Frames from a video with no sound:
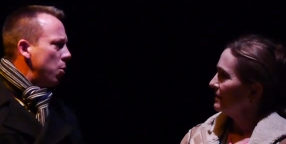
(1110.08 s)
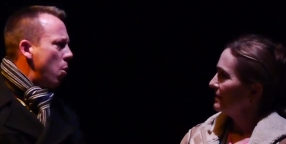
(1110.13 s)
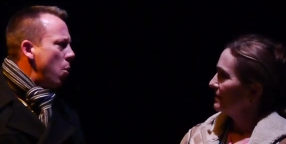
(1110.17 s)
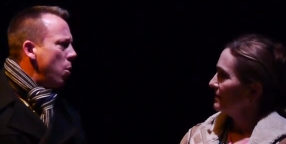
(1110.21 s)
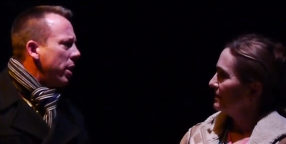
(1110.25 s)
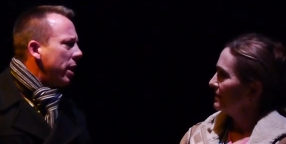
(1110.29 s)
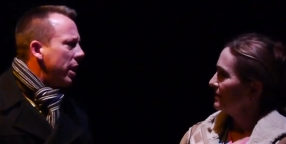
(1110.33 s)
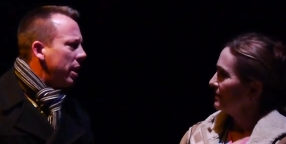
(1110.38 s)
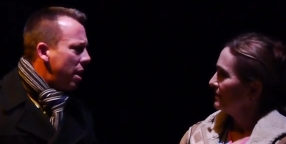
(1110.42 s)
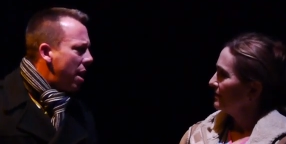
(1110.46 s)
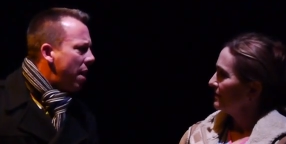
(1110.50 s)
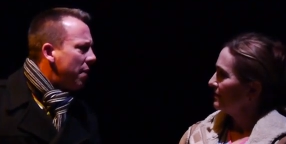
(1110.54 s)
Speaker 1: who
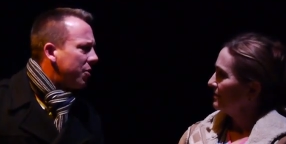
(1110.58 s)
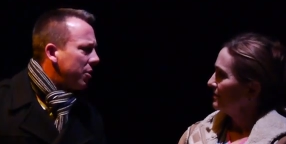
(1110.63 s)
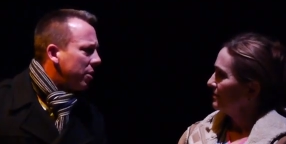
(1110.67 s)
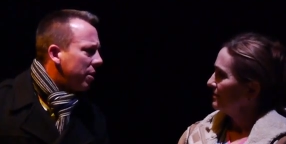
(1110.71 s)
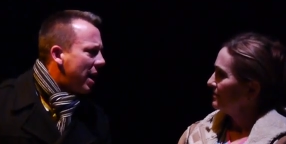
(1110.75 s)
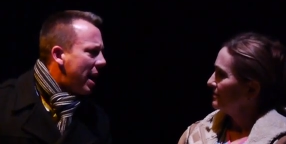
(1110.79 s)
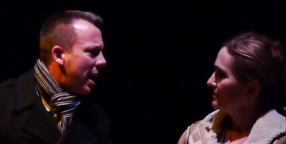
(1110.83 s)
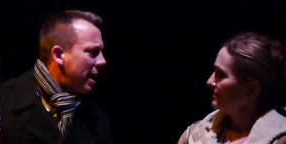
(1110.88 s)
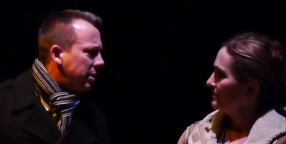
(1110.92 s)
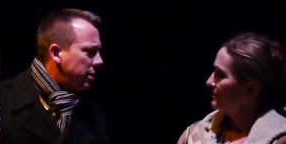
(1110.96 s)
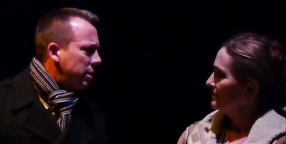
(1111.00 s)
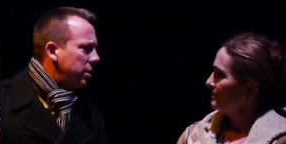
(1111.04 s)
won't get off
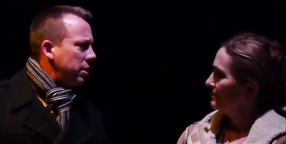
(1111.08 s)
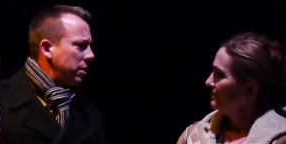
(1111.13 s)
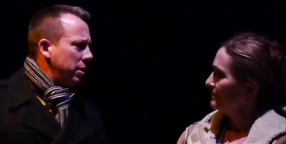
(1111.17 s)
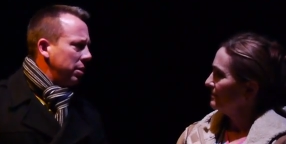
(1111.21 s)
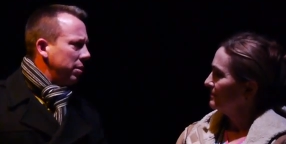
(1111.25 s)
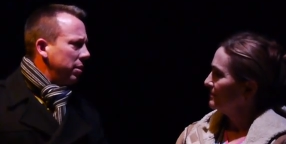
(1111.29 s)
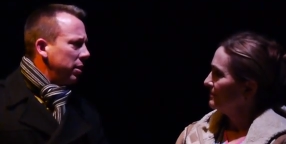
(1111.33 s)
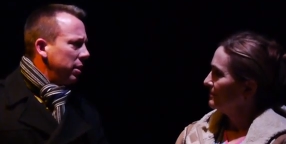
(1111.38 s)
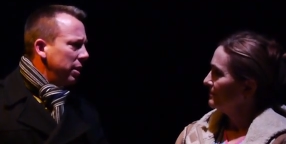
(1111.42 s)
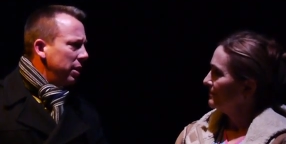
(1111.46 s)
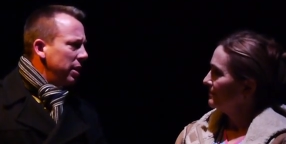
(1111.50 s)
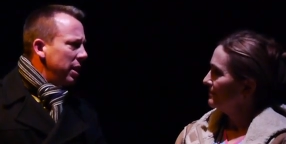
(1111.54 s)
their asses
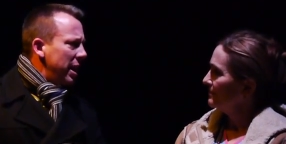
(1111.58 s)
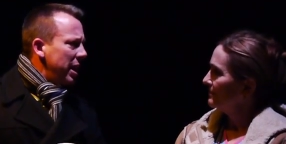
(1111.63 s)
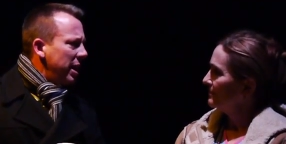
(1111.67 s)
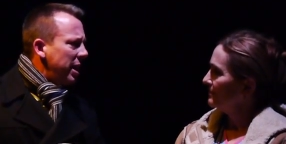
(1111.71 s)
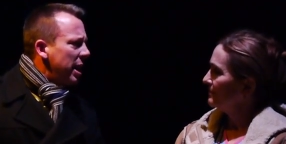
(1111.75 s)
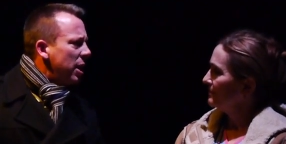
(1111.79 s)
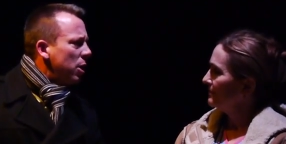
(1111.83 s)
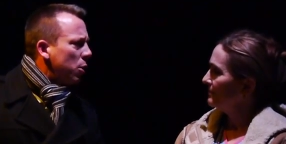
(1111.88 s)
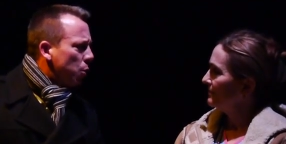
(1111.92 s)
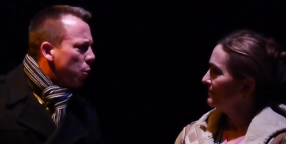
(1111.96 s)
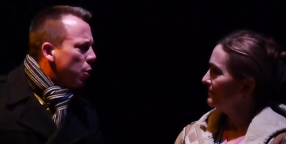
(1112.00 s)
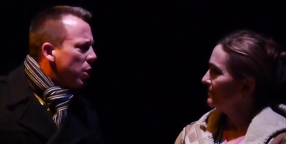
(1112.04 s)
and, and
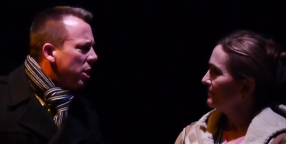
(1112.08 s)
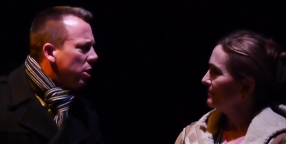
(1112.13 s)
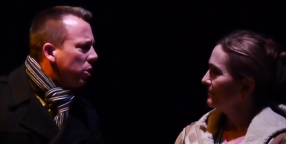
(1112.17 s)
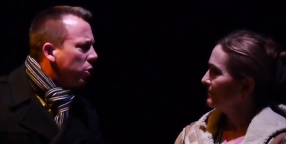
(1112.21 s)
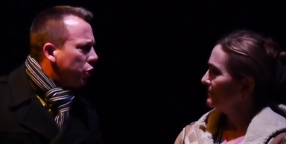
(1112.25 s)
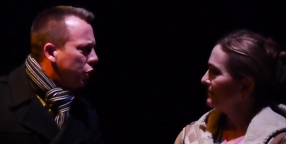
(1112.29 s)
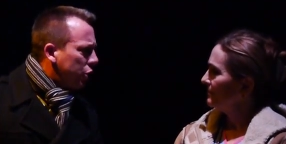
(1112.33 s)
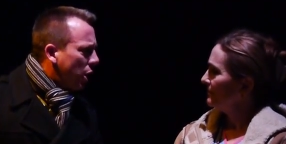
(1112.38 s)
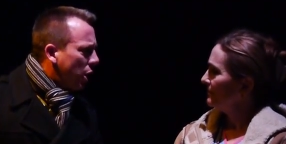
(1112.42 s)
get a real